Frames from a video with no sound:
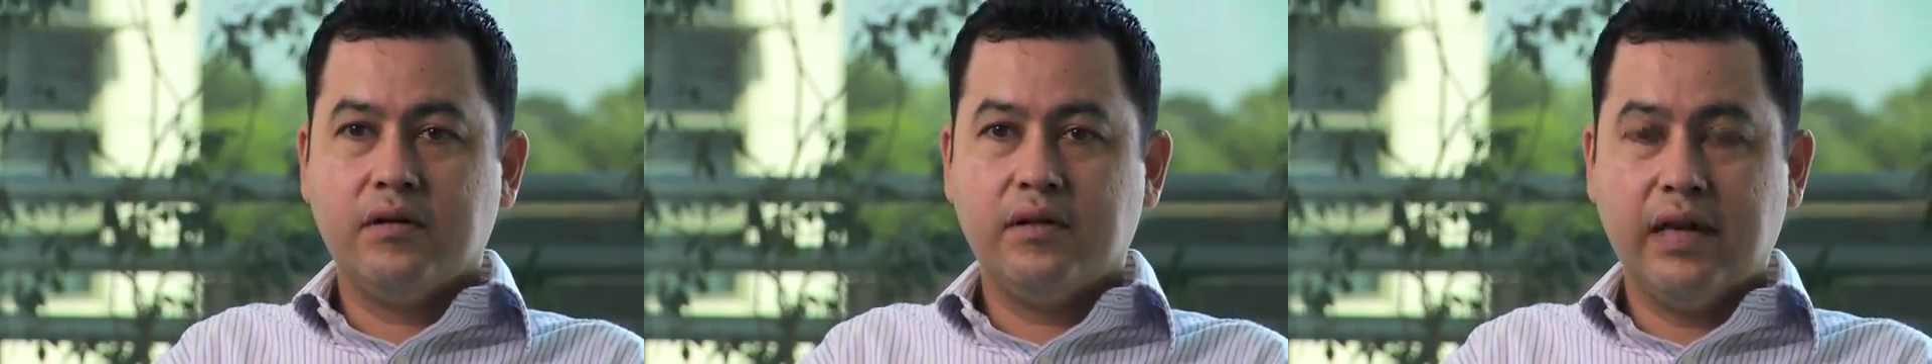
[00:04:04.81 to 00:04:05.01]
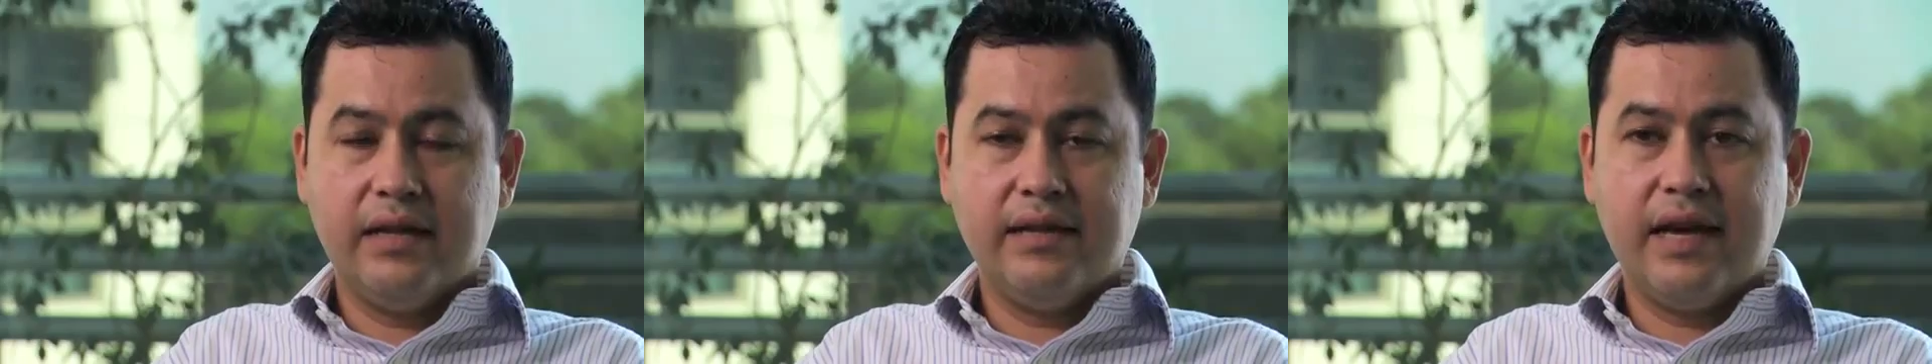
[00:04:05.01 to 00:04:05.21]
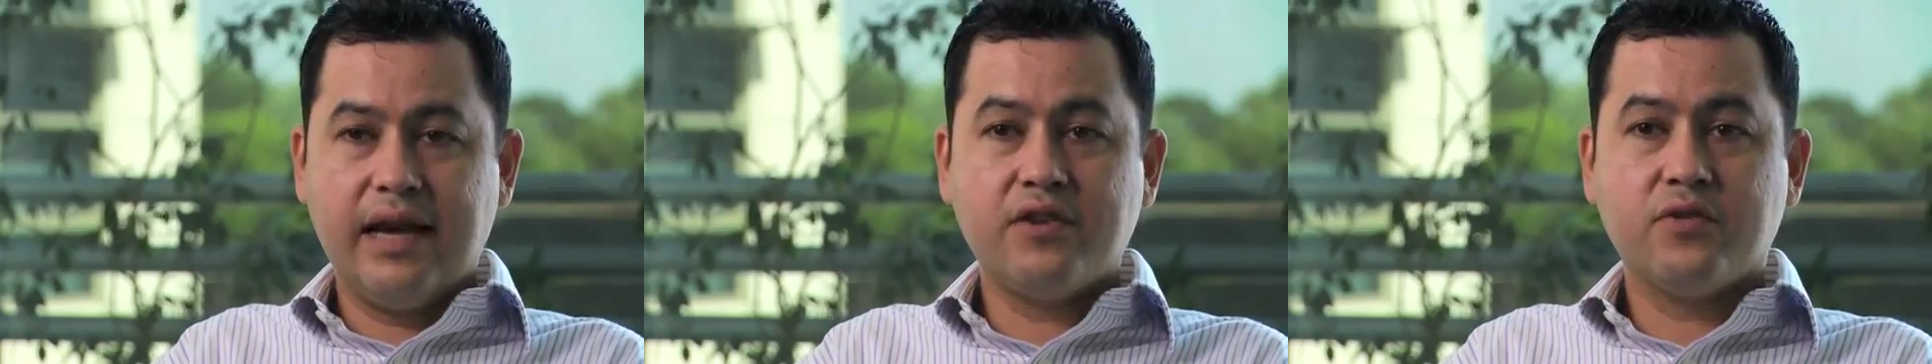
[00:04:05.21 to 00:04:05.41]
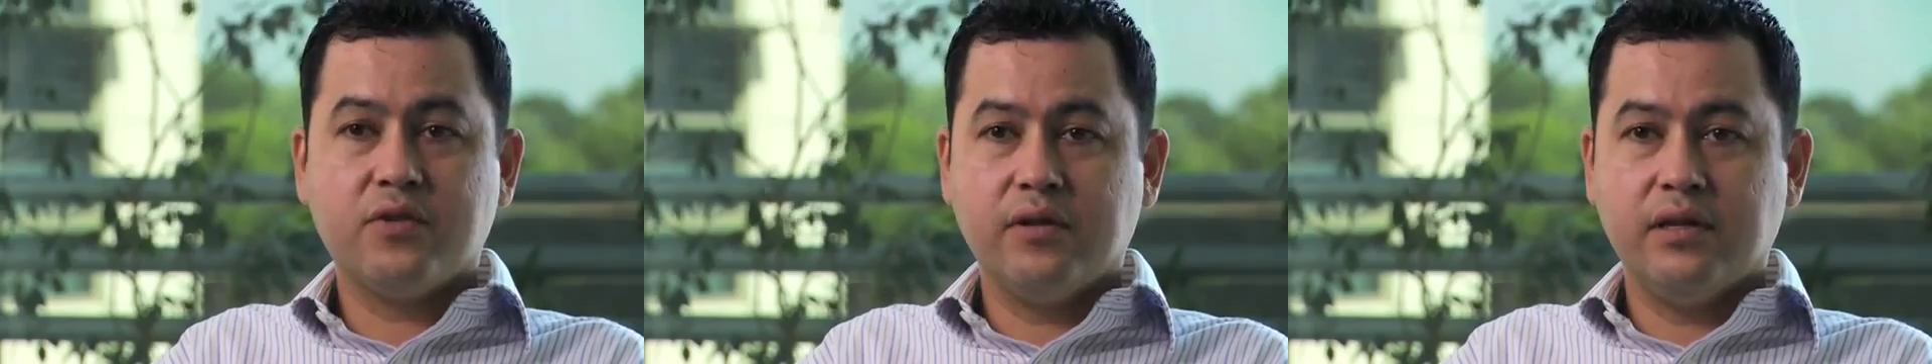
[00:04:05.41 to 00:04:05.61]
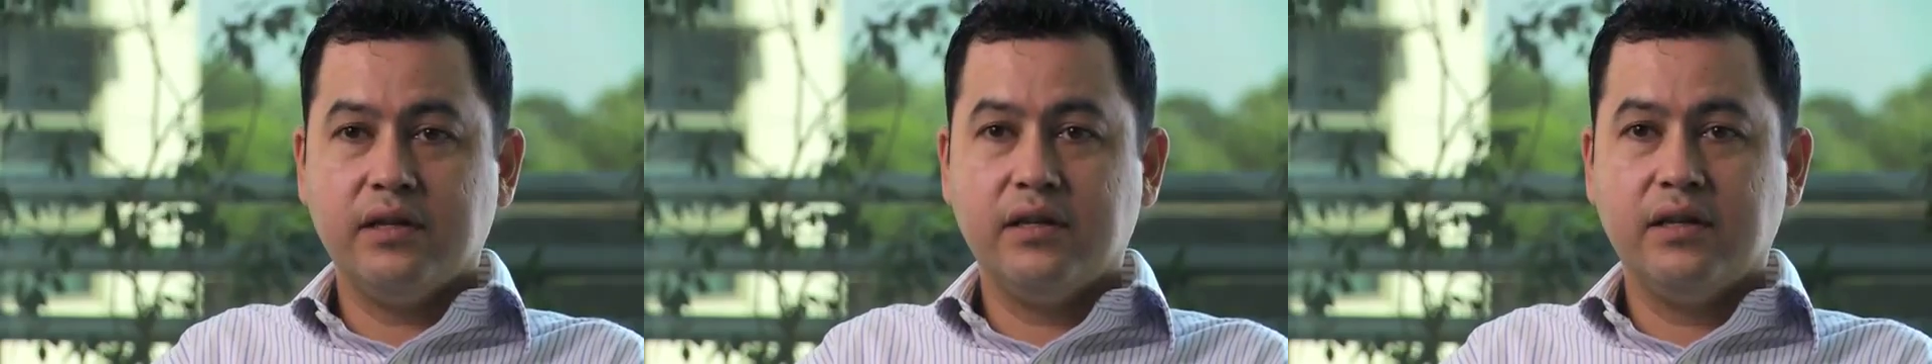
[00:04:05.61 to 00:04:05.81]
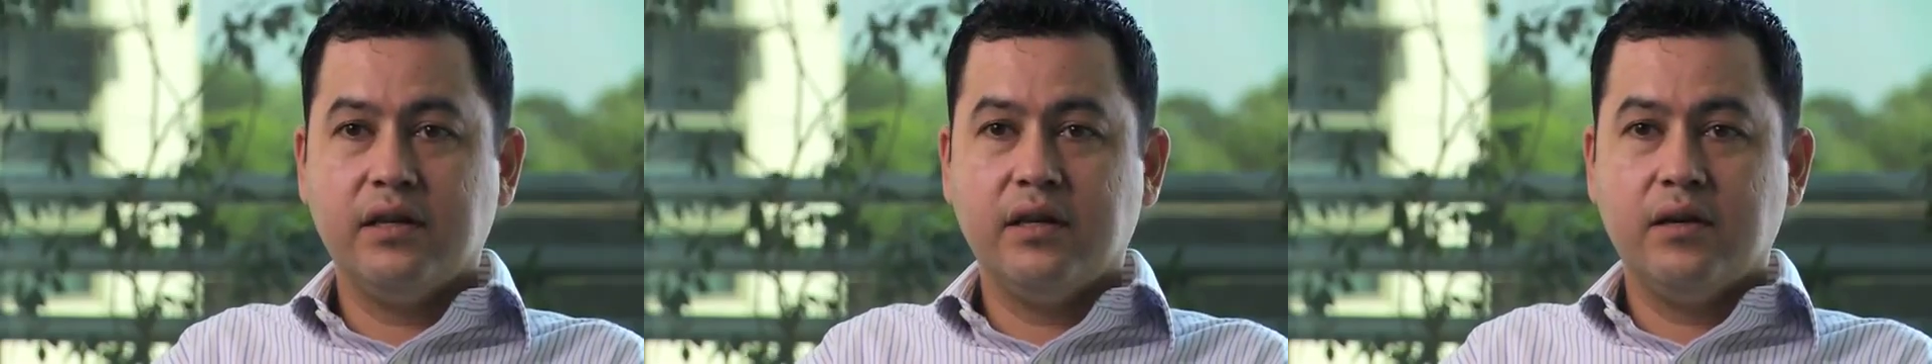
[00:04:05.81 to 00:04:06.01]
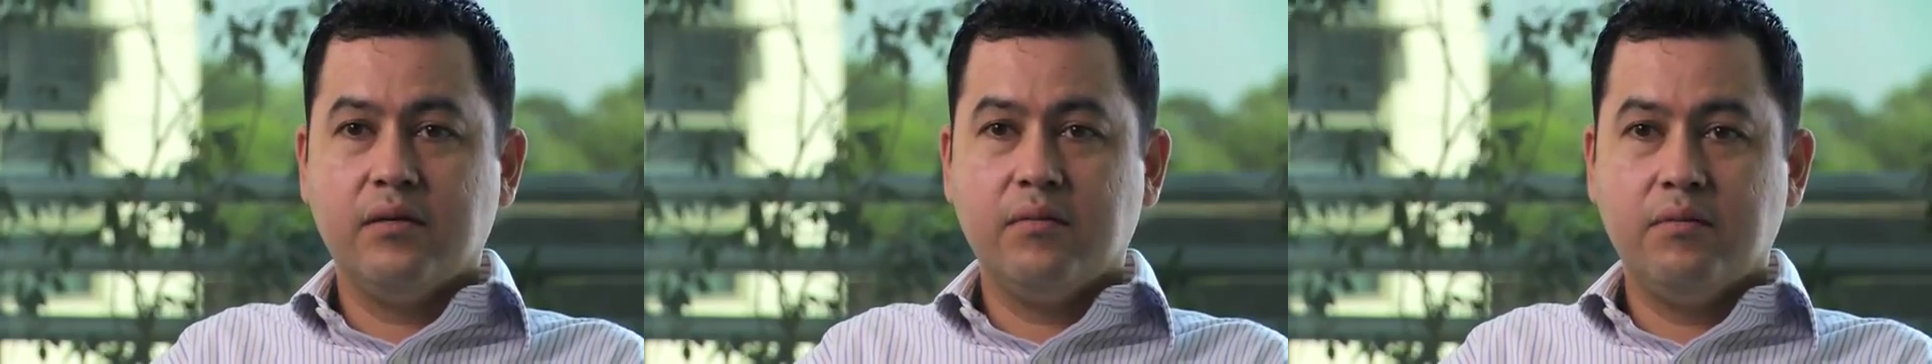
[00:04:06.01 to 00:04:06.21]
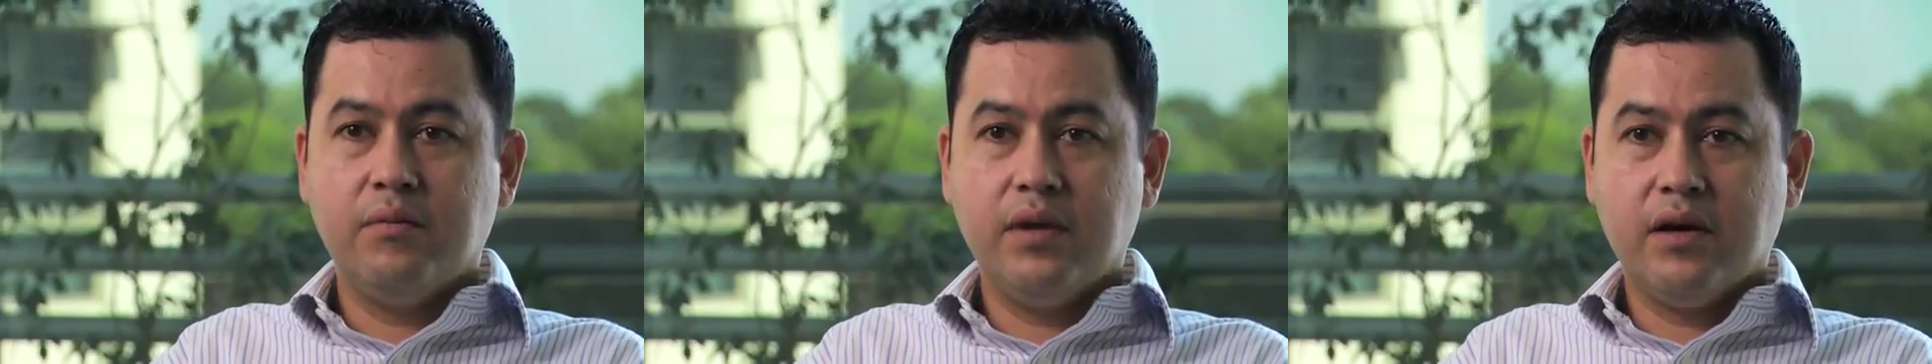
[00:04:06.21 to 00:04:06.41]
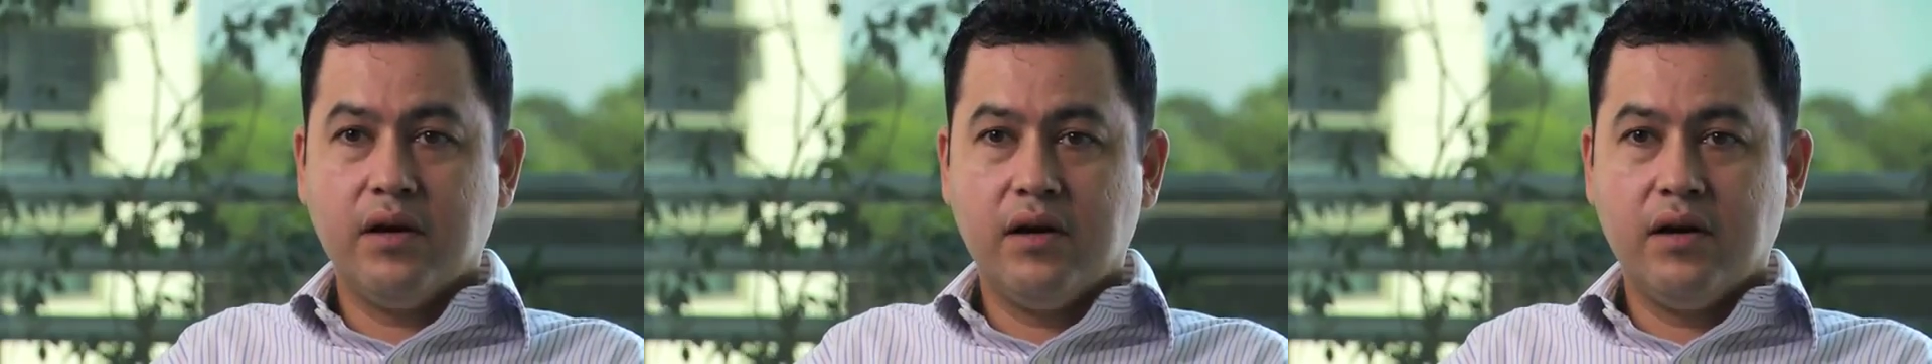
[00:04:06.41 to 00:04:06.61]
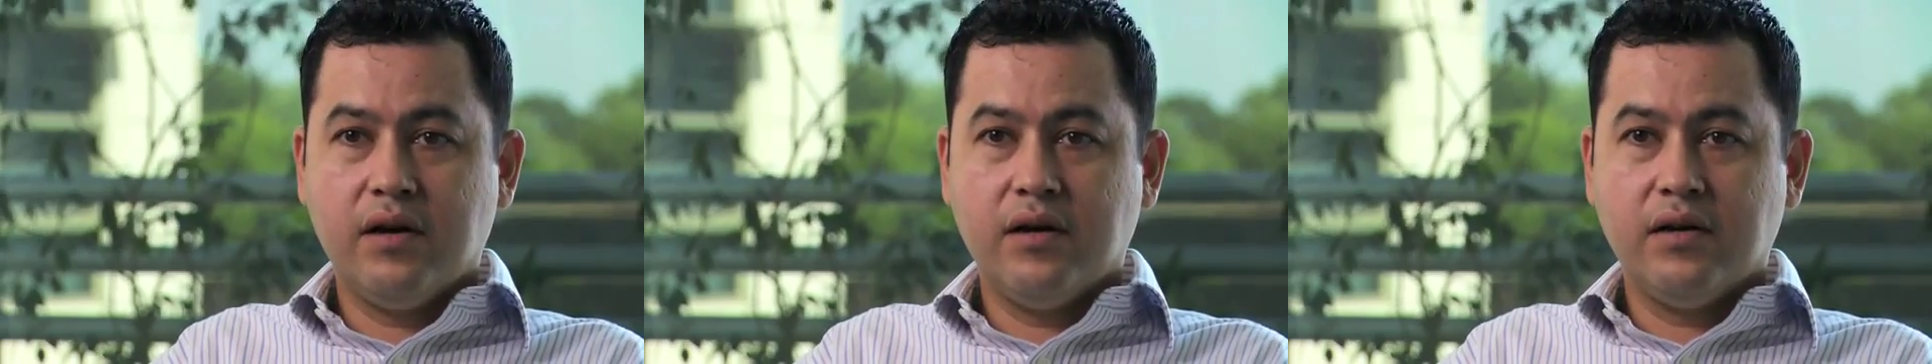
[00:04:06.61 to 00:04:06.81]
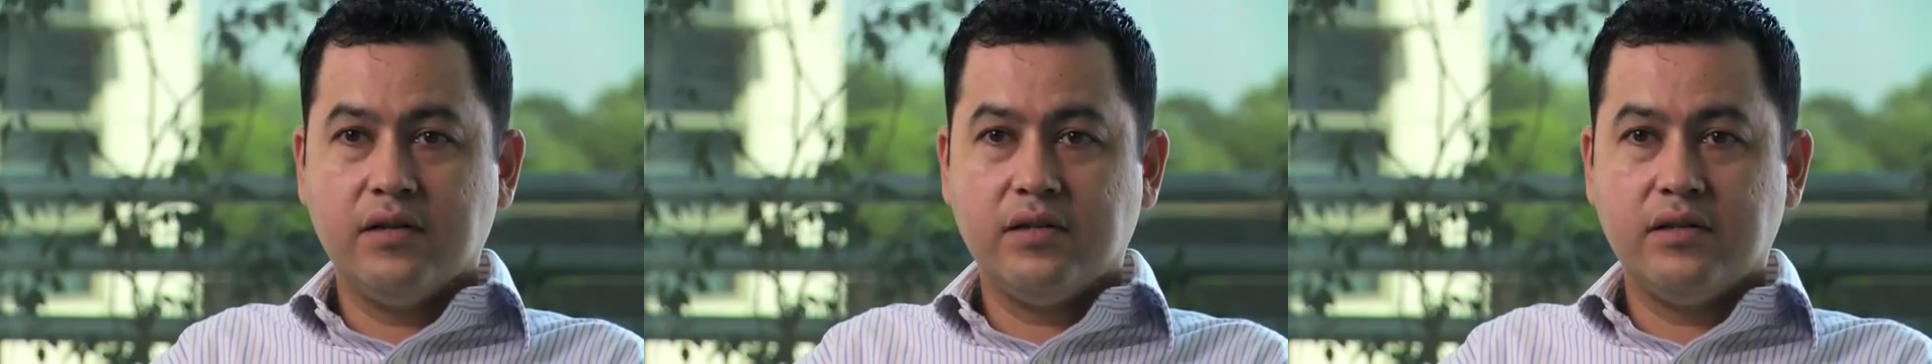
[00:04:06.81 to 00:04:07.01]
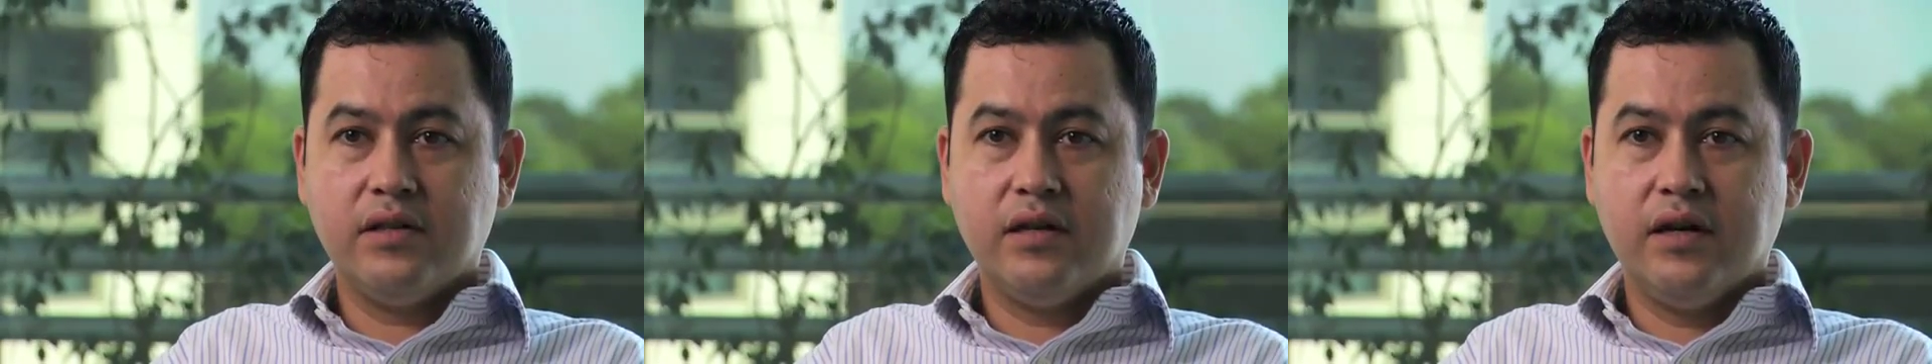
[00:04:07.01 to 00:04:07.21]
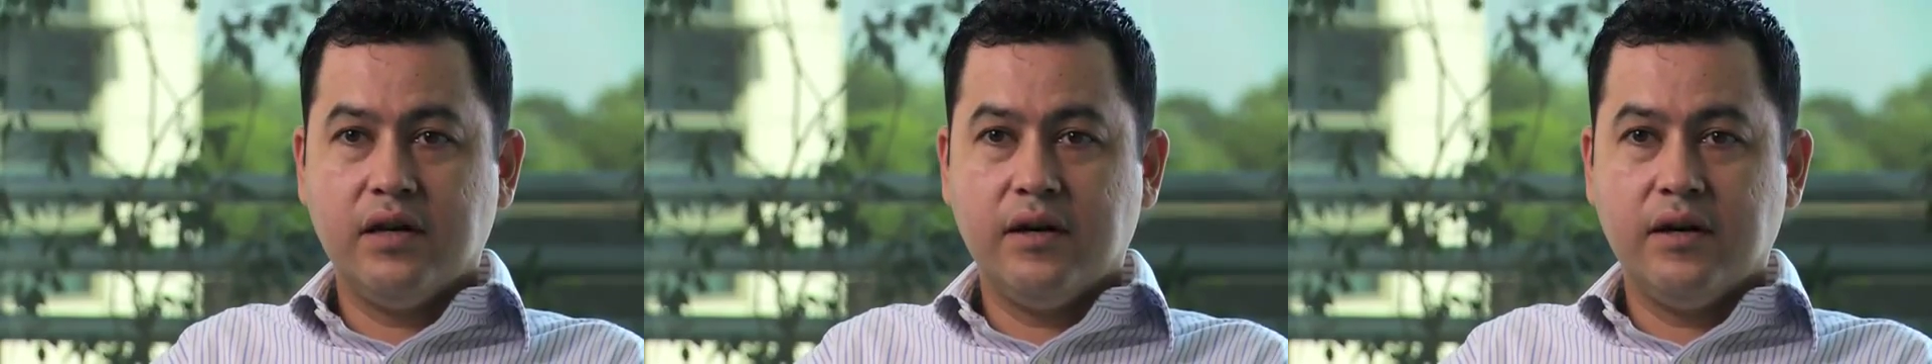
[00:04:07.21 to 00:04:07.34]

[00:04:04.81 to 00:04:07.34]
that naturally because